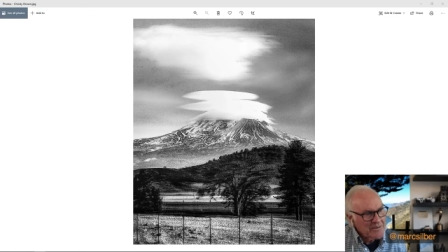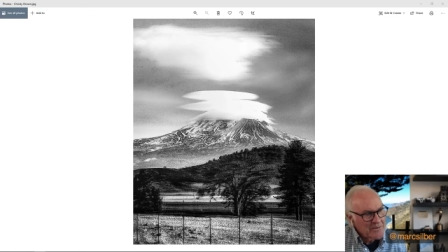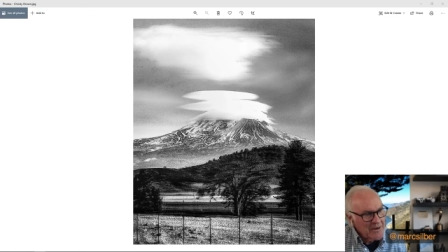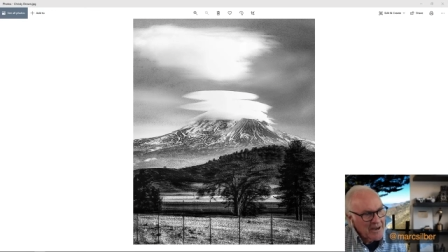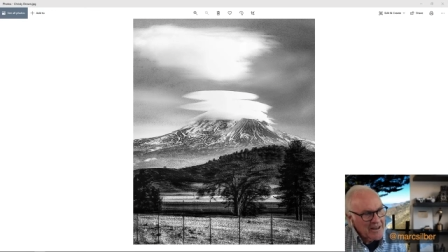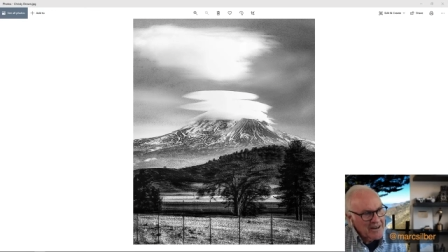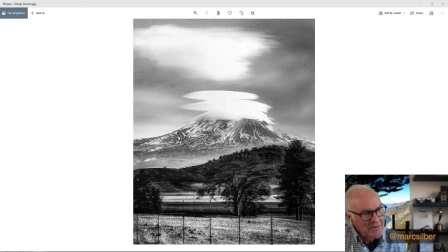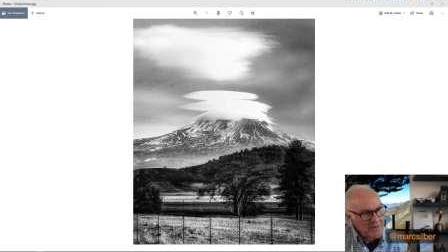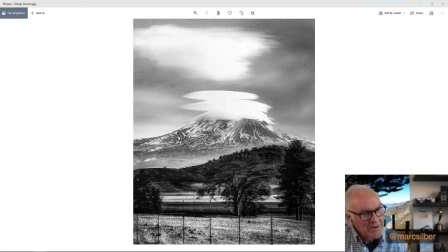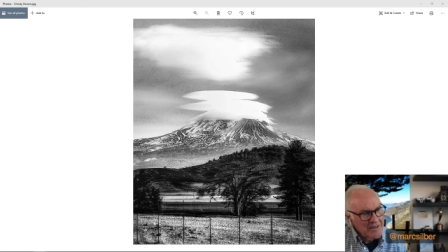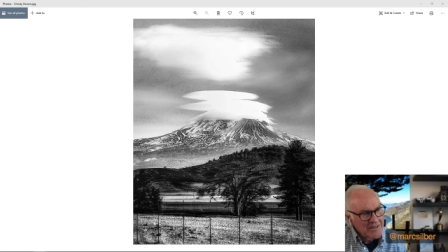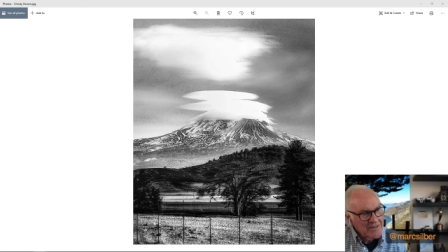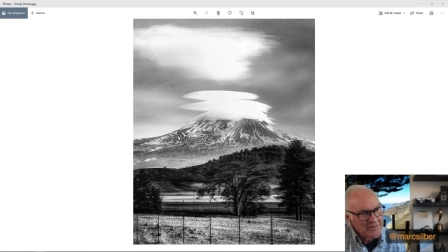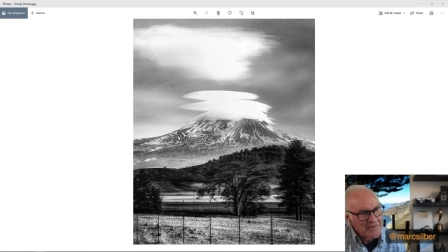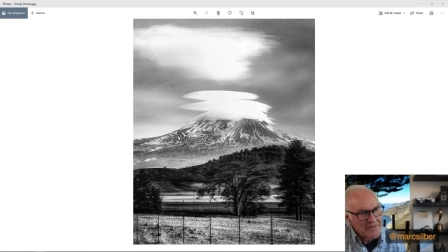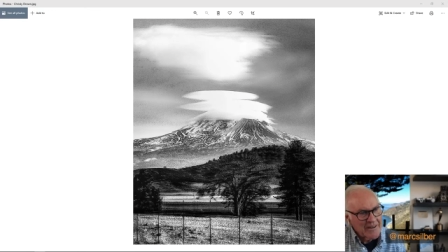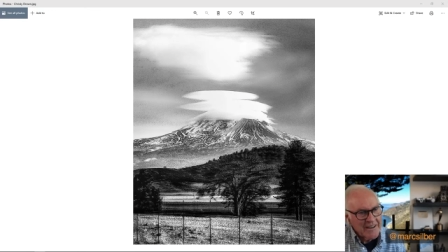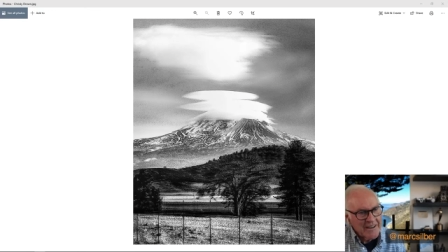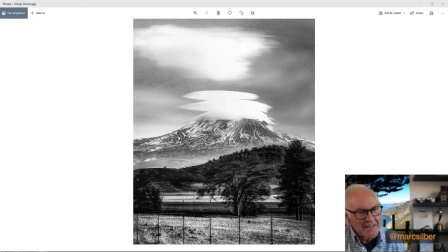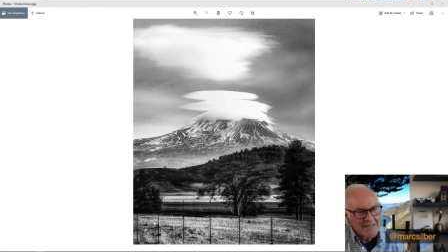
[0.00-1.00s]
why don't we
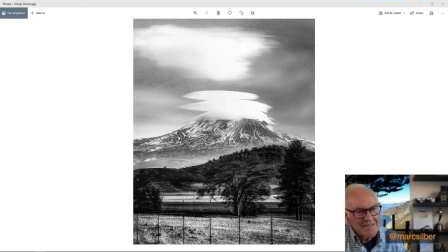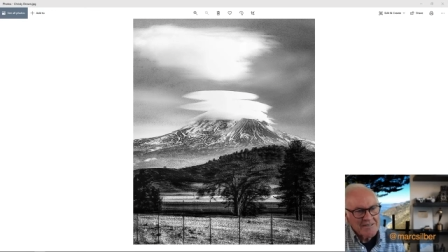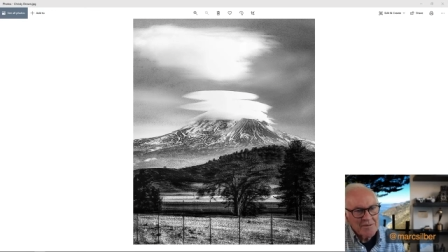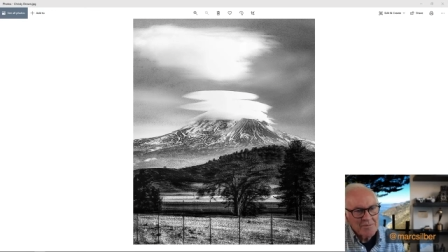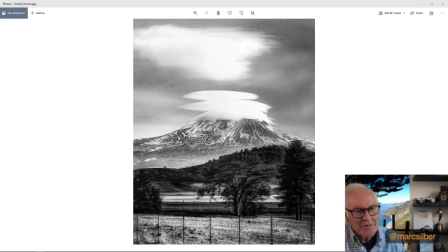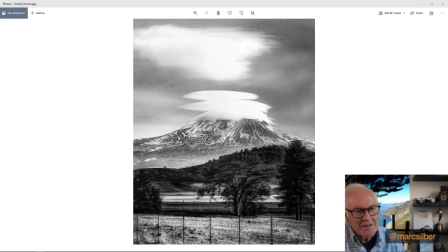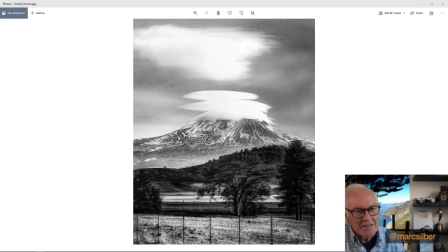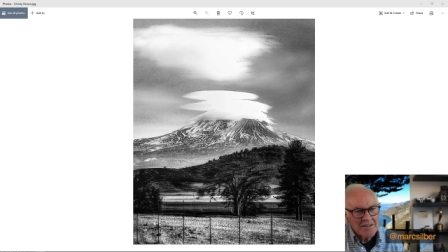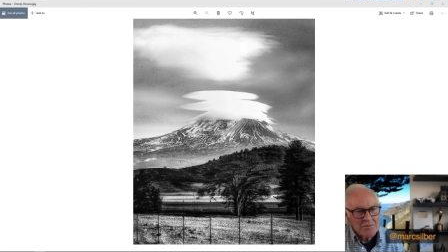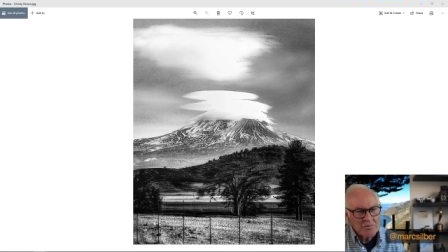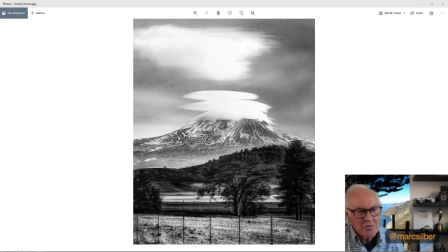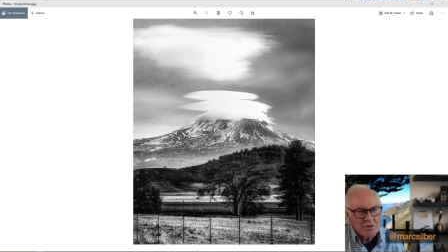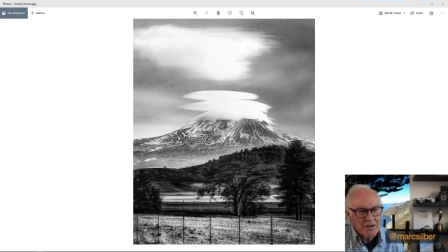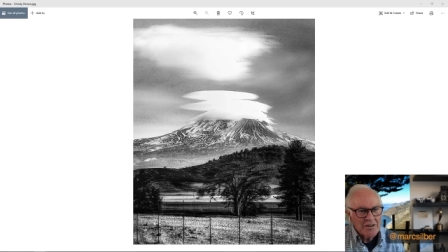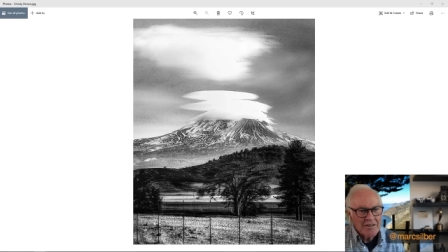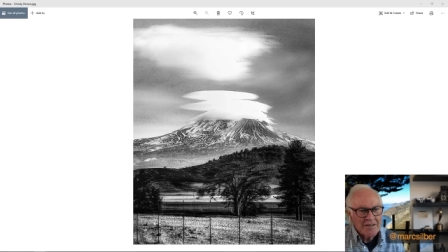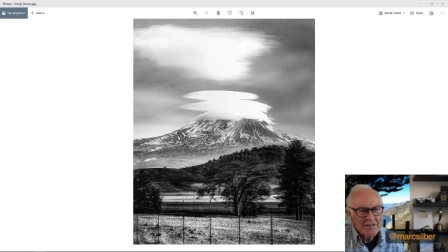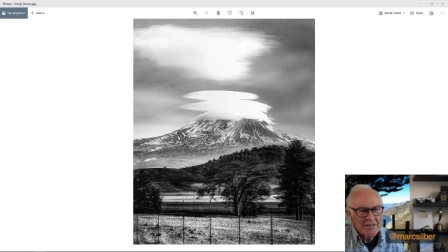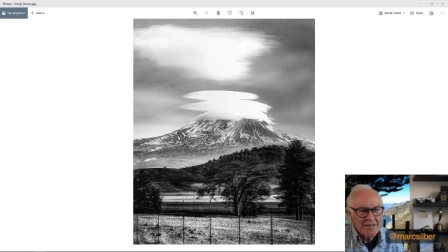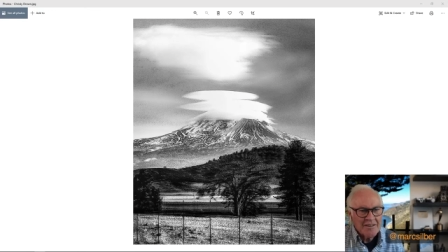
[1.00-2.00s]
define some of these more
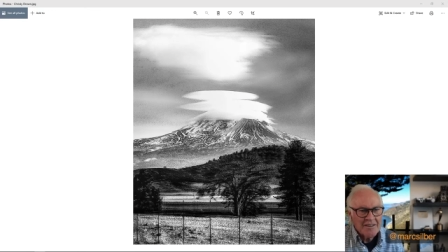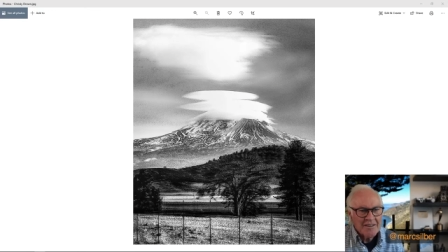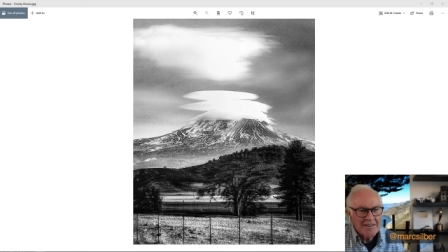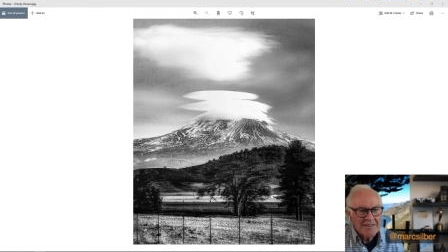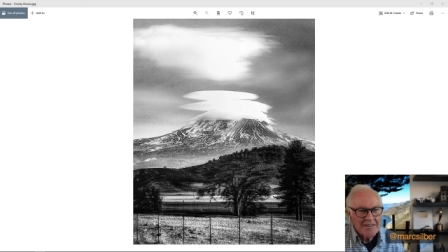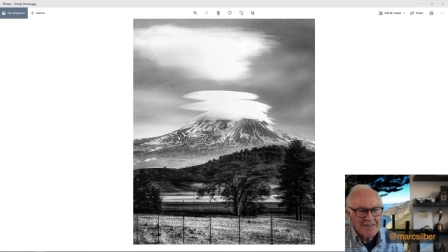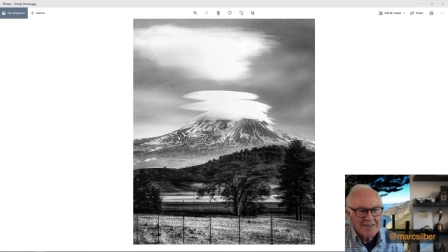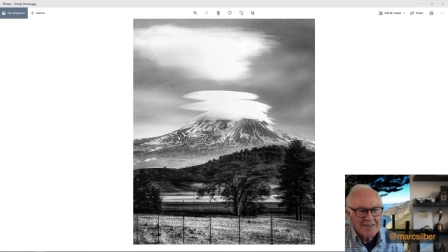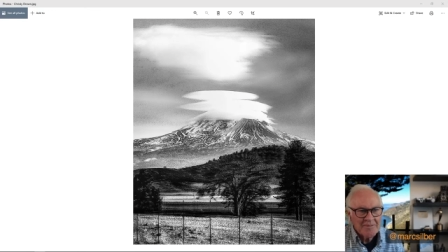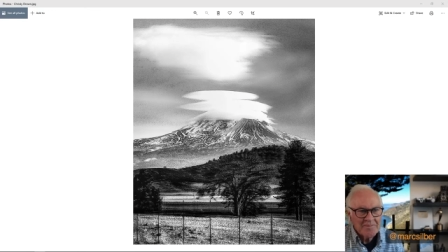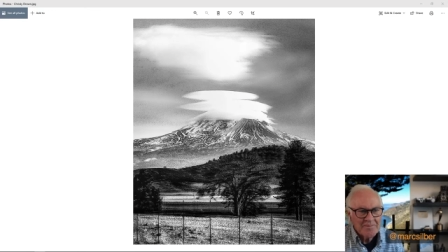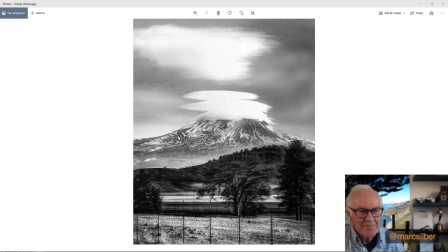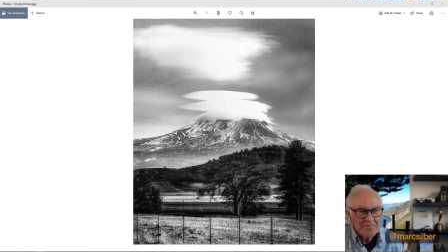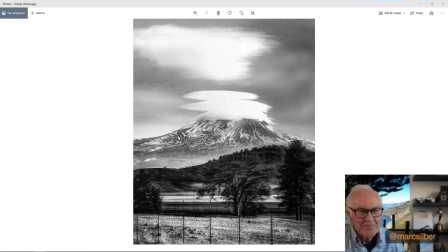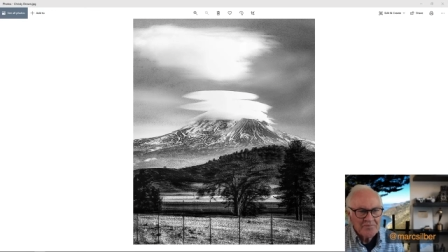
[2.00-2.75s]
clearly here?